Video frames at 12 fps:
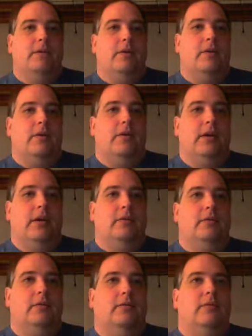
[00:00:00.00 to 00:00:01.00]
All right,
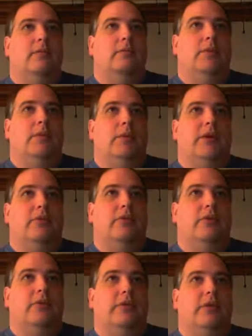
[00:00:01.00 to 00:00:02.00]
moment of
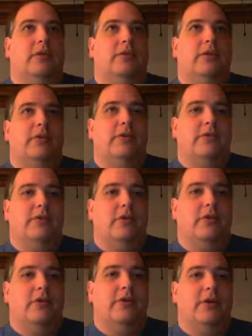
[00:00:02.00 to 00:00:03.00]
truth here. Let's run this
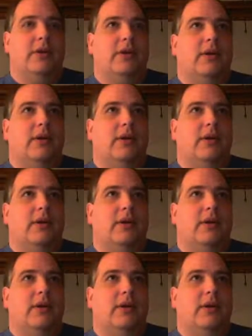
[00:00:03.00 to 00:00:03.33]
server.